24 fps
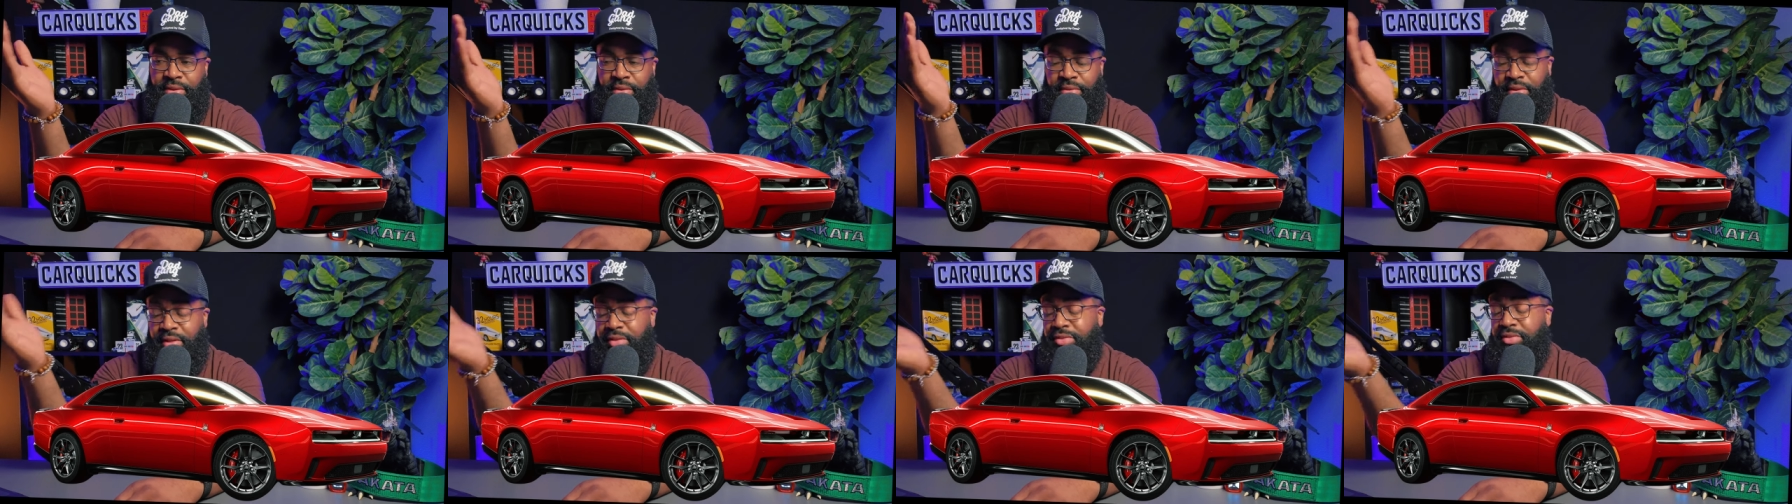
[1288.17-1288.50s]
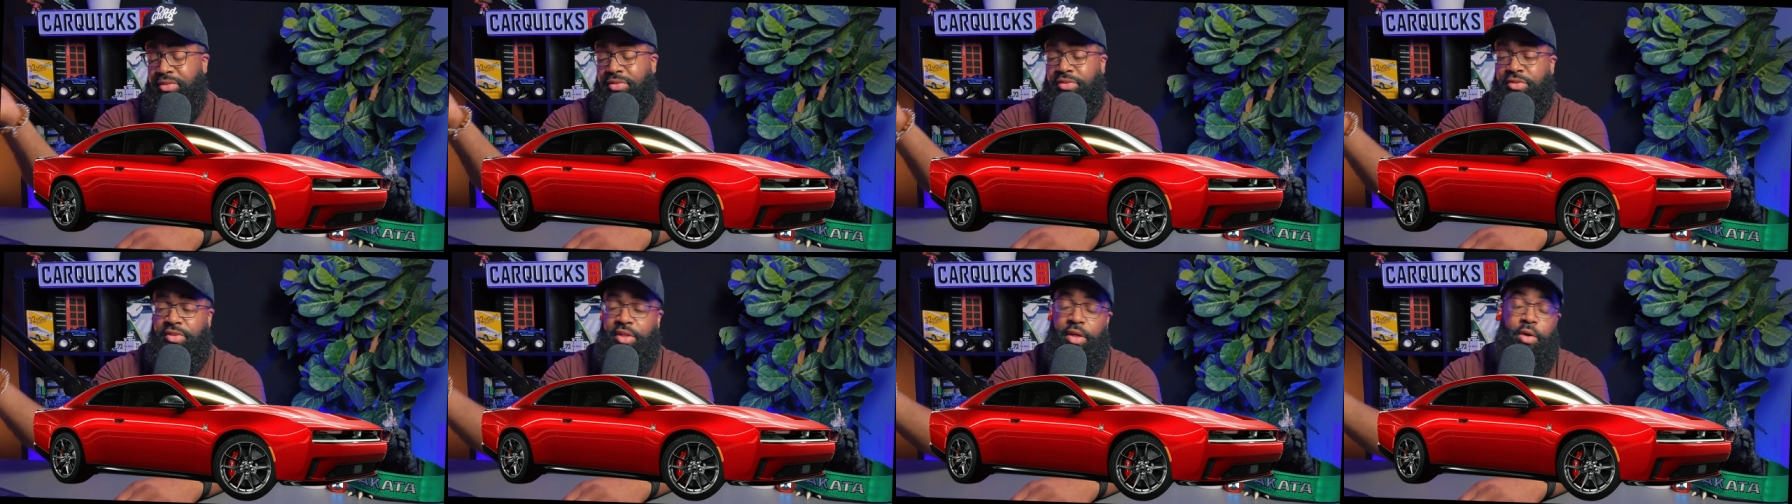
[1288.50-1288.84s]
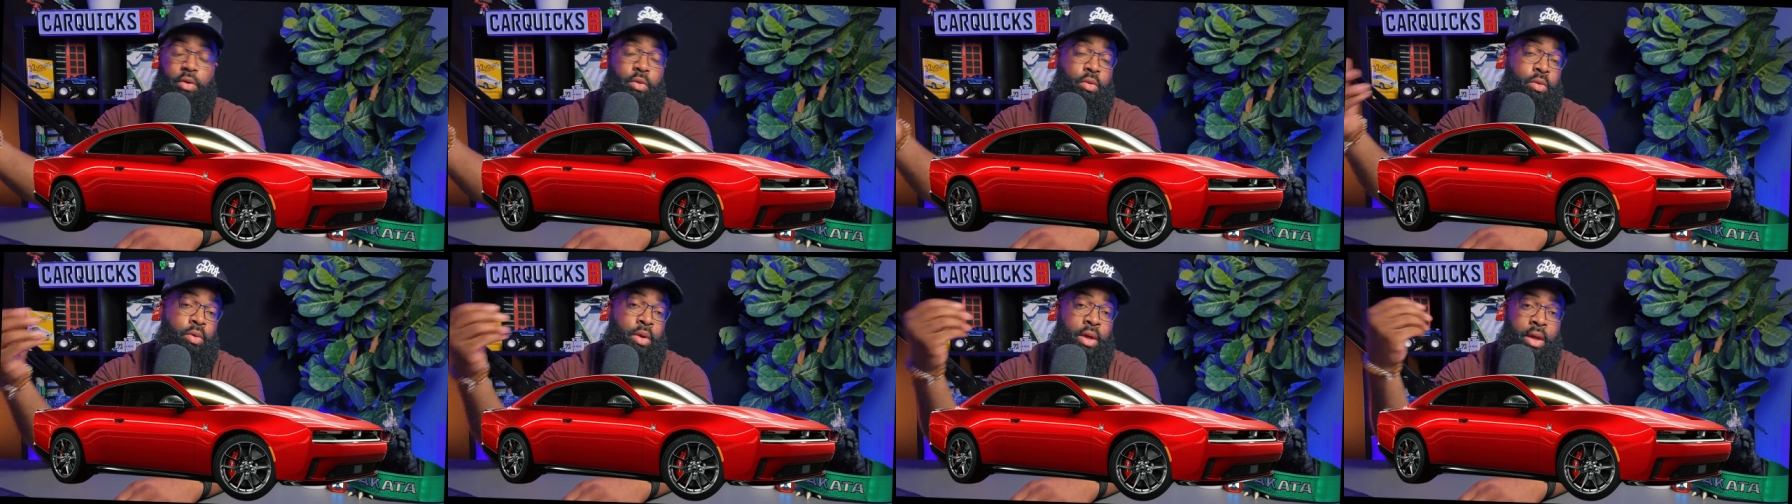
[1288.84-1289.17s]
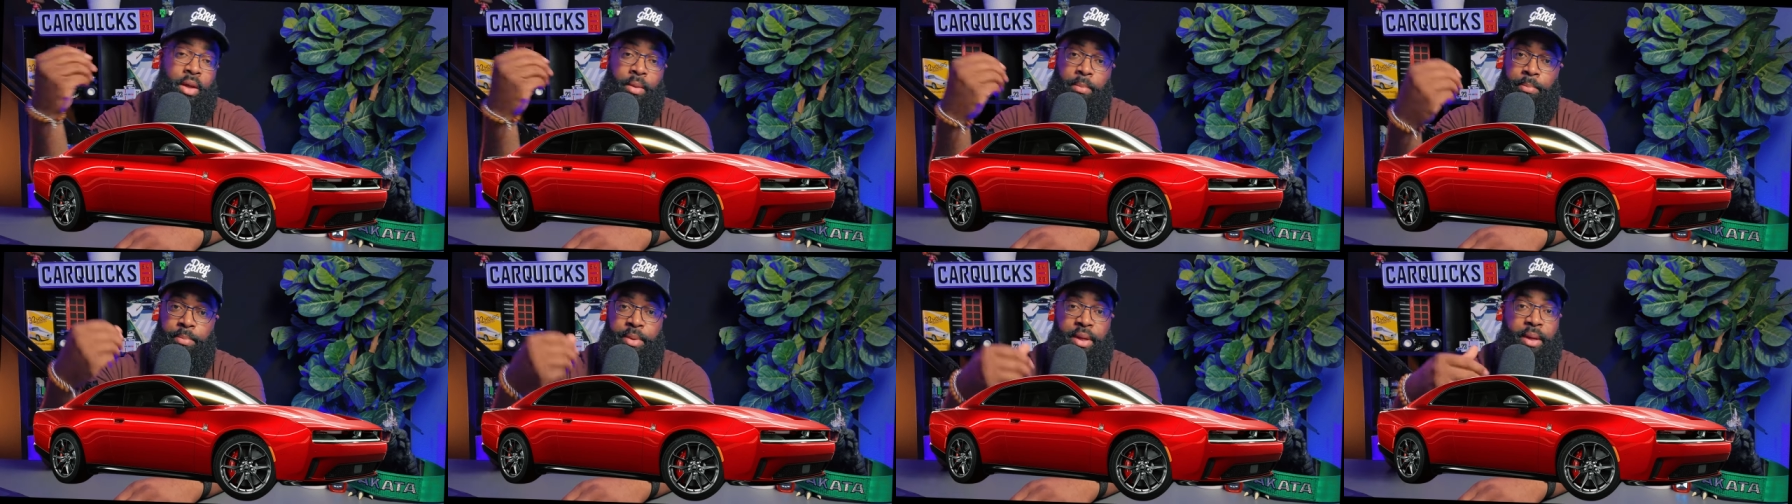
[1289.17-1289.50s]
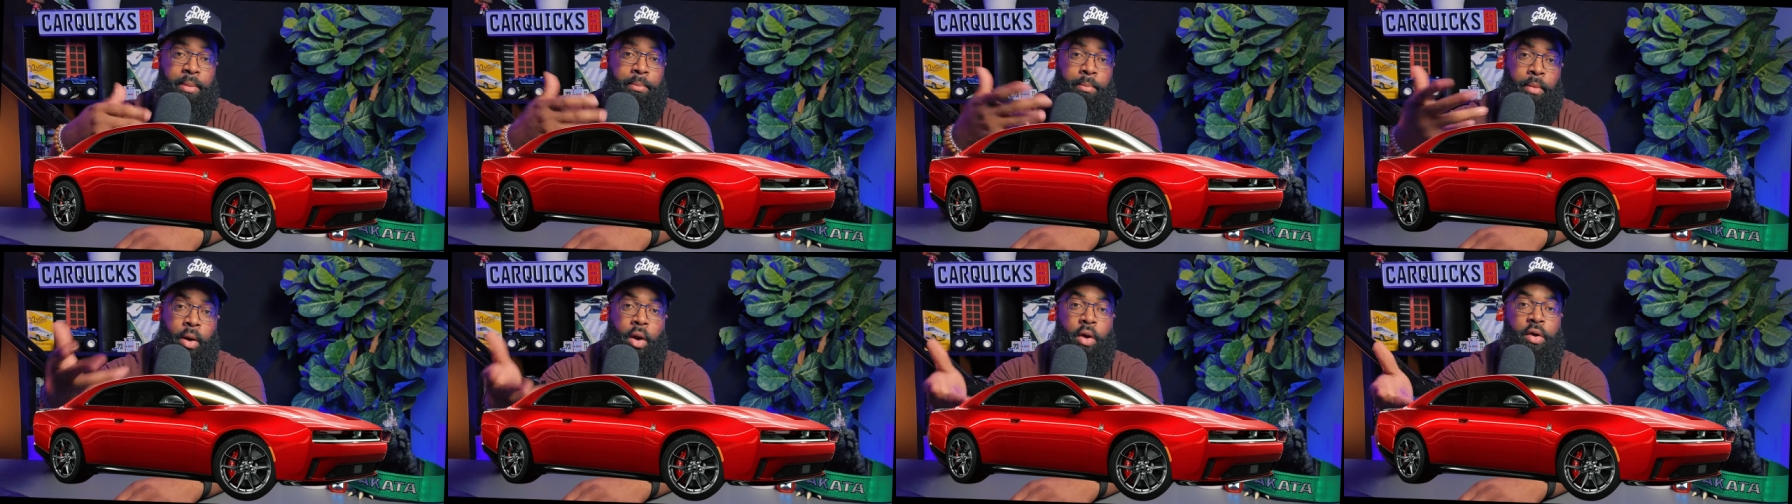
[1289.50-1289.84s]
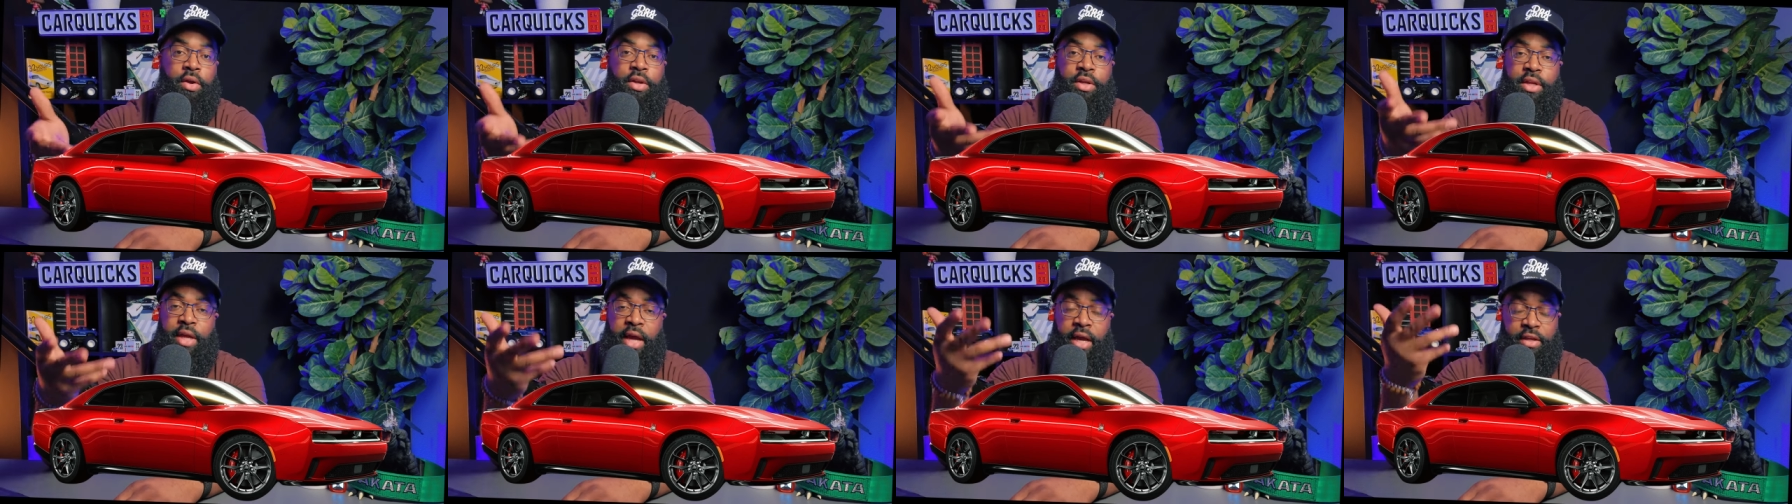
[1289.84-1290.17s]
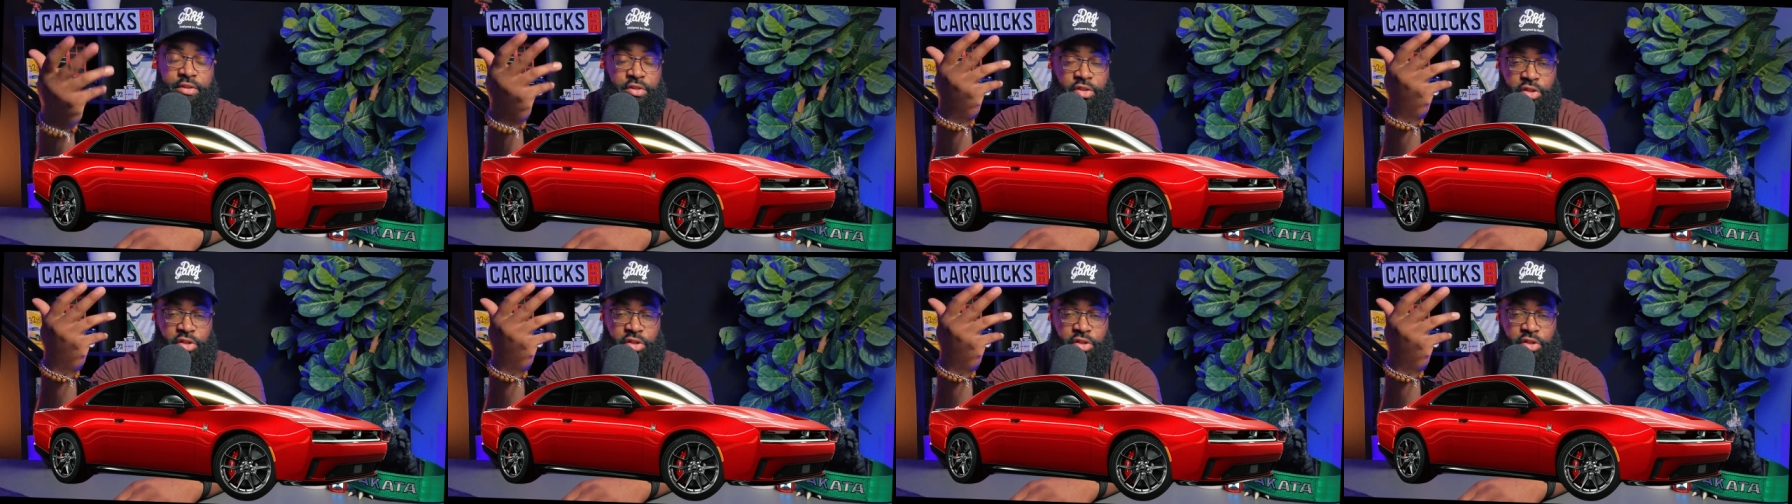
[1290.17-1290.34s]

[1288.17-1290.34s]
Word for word: This is still being marketed as